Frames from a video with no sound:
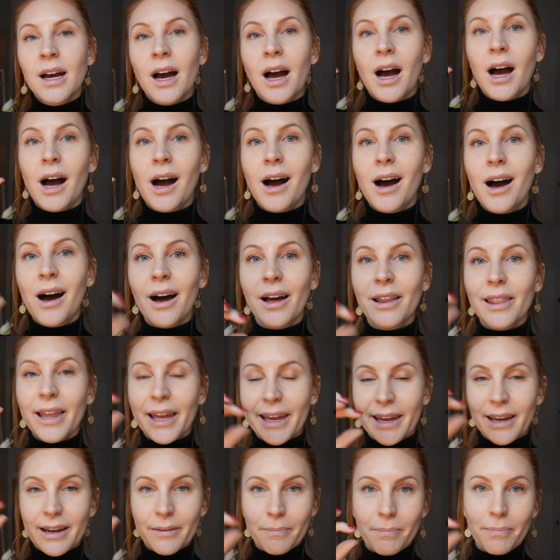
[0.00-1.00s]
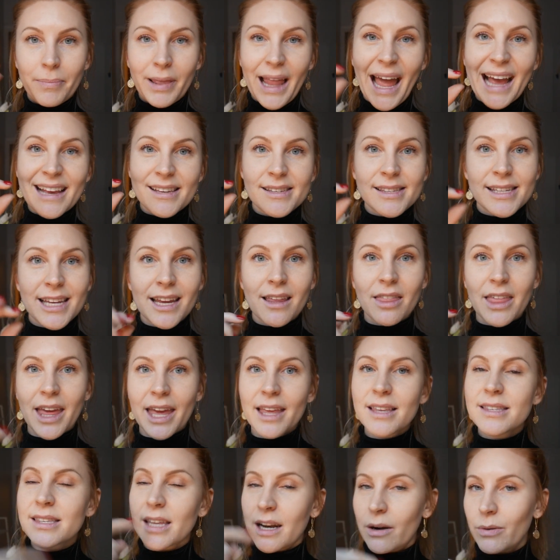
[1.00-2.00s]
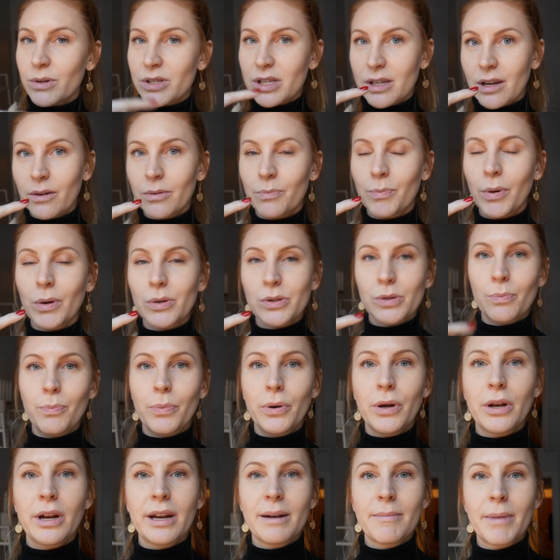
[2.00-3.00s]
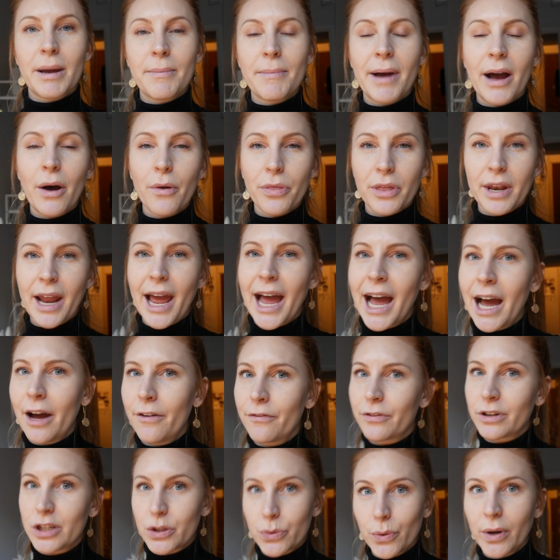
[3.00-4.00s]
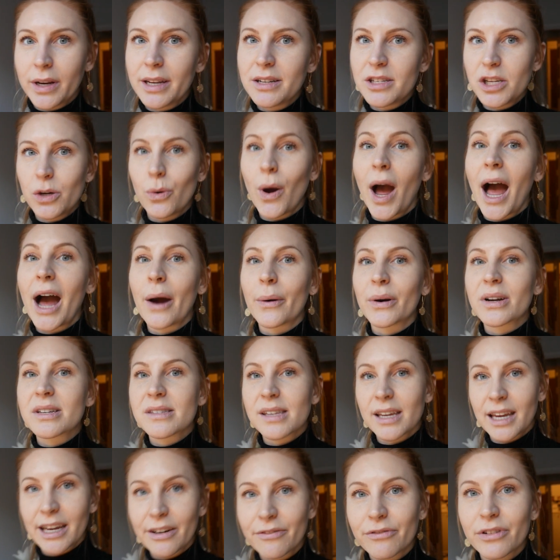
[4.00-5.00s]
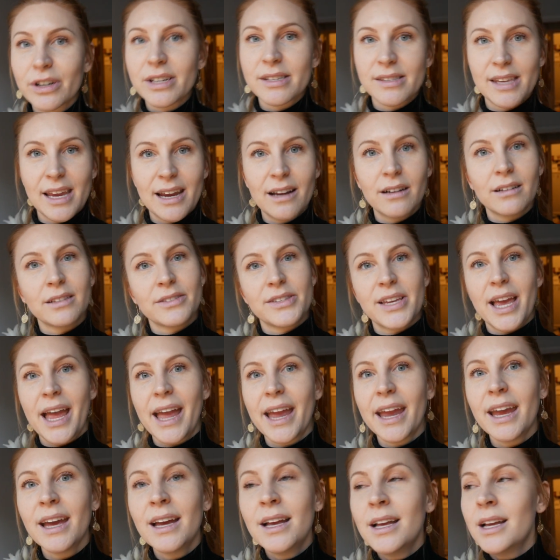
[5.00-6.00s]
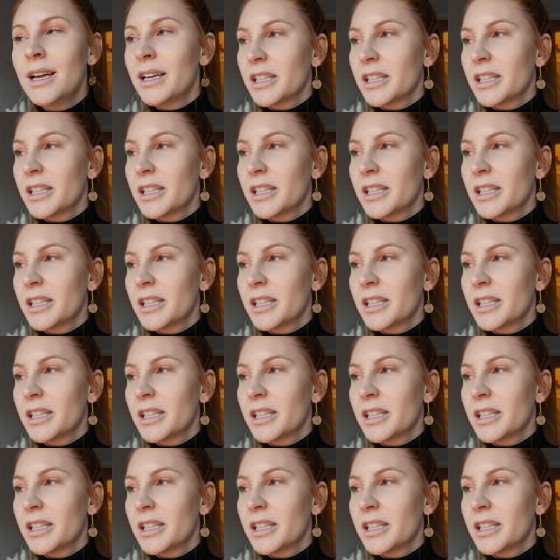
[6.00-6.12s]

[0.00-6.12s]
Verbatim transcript: like plastic things that I was supposed to put in my mouth and have for 22 hours every single day.